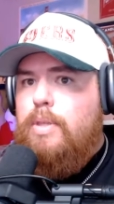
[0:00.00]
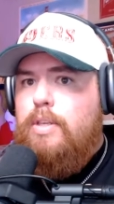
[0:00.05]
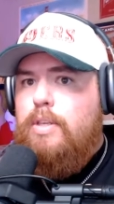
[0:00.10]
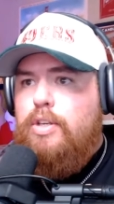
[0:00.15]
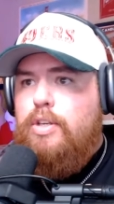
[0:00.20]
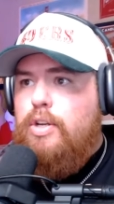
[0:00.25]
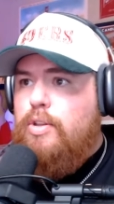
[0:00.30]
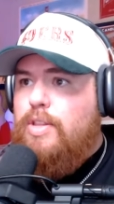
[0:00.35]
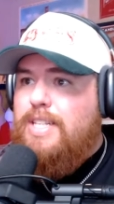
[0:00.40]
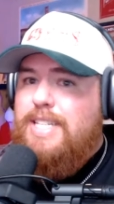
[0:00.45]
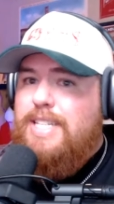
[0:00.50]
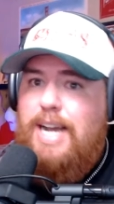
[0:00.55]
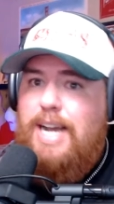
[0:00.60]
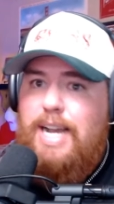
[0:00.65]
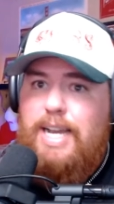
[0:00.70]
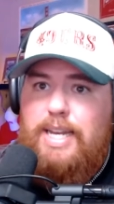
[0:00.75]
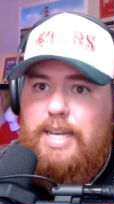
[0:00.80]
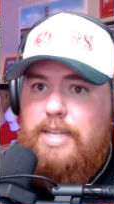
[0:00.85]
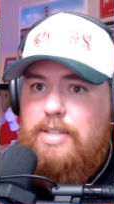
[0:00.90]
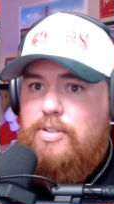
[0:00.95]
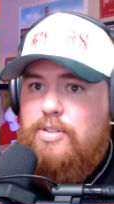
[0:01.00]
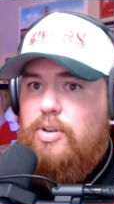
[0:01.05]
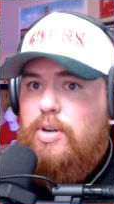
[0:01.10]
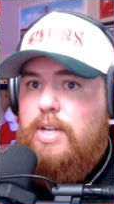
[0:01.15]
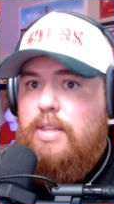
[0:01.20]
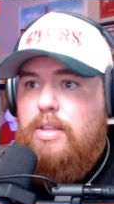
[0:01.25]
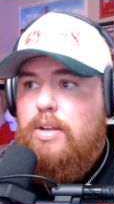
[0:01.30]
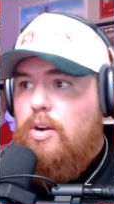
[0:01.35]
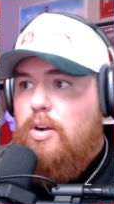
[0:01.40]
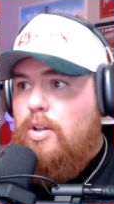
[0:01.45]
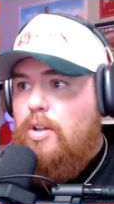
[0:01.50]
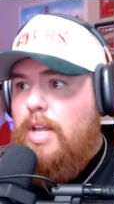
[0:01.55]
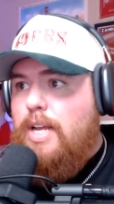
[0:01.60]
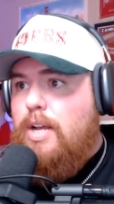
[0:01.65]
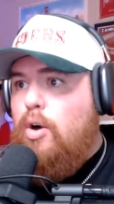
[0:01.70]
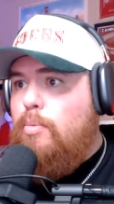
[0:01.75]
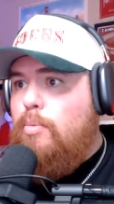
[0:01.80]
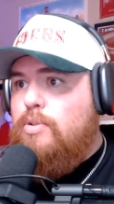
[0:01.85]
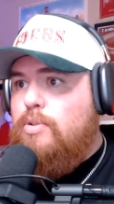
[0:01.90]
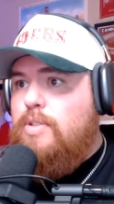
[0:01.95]
You know, the tight ends are like
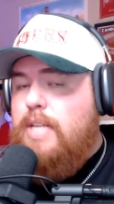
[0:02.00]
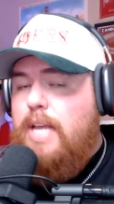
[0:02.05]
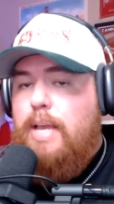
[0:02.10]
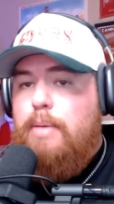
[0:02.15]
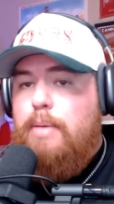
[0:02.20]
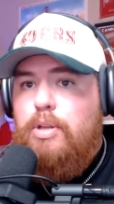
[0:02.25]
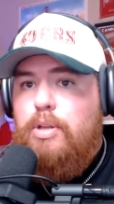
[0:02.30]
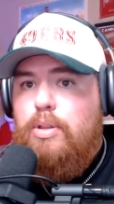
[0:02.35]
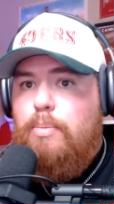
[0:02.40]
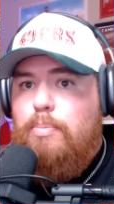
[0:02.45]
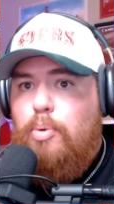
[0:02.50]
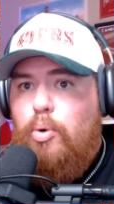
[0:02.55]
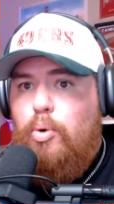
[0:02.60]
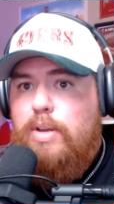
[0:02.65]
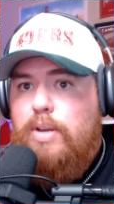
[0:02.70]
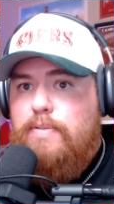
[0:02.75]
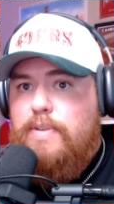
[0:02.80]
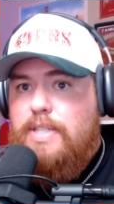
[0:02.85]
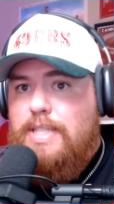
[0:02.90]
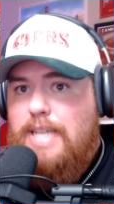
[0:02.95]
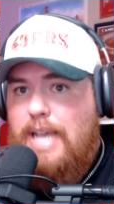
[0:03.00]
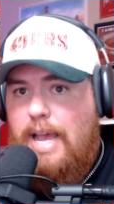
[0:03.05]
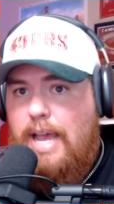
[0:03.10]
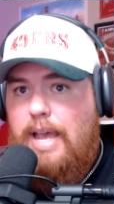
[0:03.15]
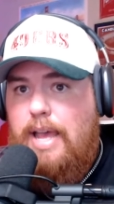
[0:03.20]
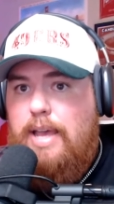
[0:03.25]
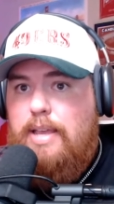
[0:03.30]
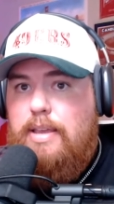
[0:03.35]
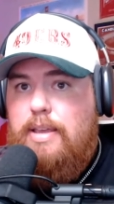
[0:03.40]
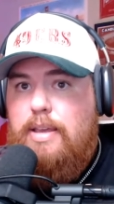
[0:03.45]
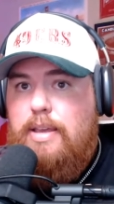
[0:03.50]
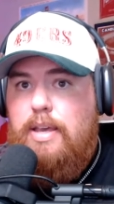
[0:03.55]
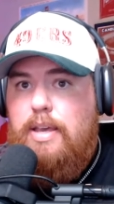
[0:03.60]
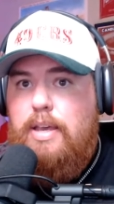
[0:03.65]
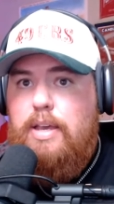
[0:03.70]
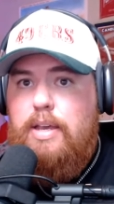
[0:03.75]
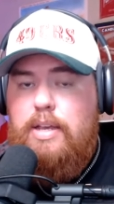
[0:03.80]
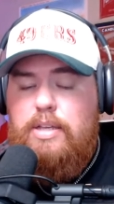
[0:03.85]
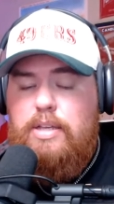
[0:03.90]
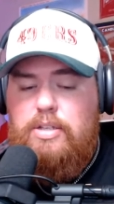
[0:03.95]
almost damn near the point of attack.
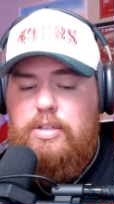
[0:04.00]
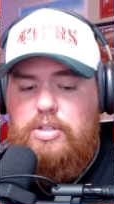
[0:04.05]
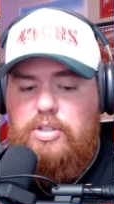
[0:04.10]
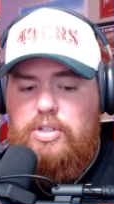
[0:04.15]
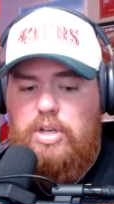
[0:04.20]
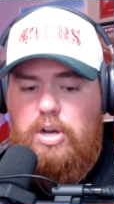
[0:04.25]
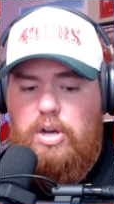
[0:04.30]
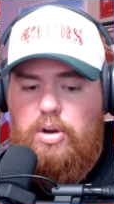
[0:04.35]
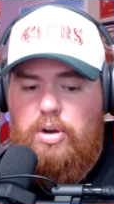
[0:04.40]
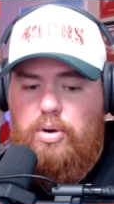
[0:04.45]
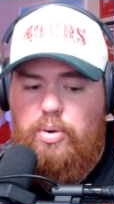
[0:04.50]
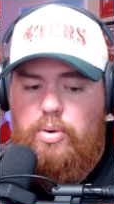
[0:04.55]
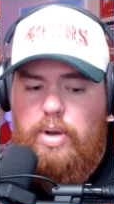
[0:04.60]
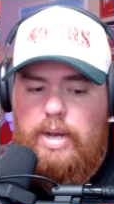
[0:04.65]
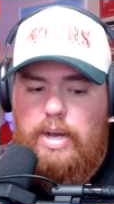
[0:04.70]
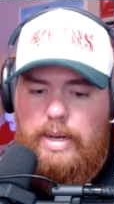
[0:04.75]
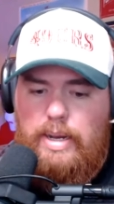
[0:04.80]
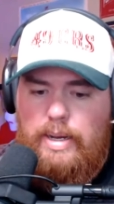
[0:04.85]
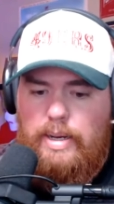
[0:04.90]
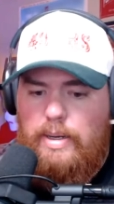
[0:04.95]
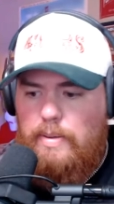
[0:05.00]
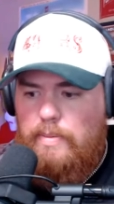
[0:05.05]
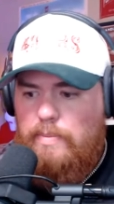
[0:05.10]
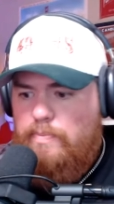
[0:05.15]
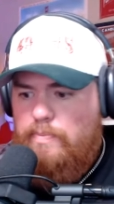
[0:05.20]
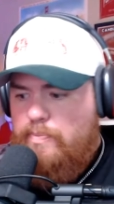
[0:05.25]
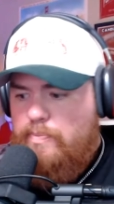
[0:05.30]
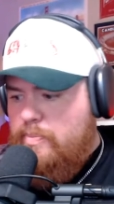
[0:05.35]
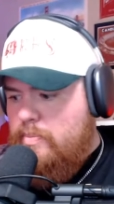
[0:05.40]
So